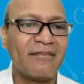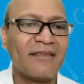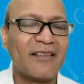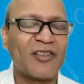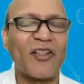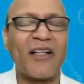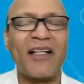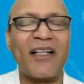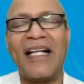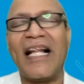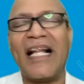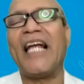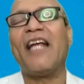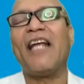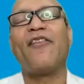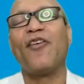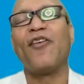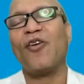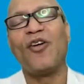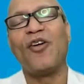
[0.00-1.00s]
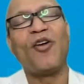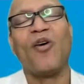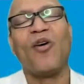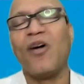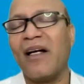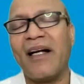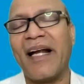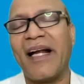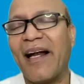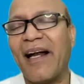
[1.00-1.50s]
So in life, you
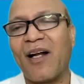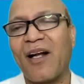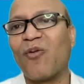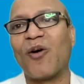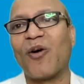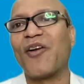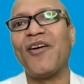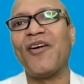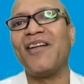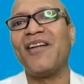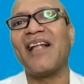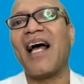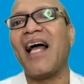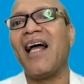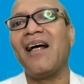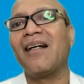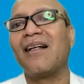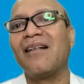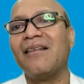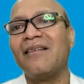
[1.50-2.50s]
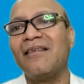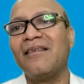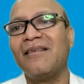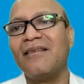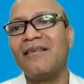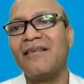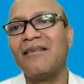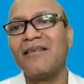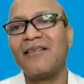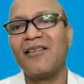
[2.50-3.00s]
don't get what you desire.
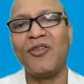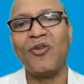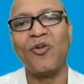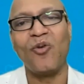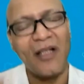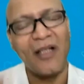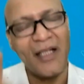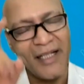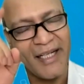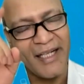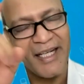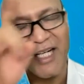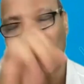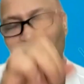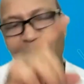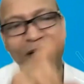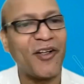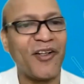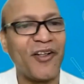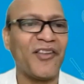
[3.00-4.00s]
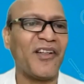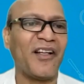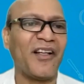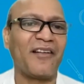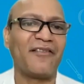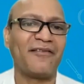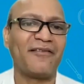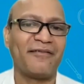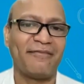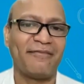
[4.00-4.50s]
You only get what you deserve.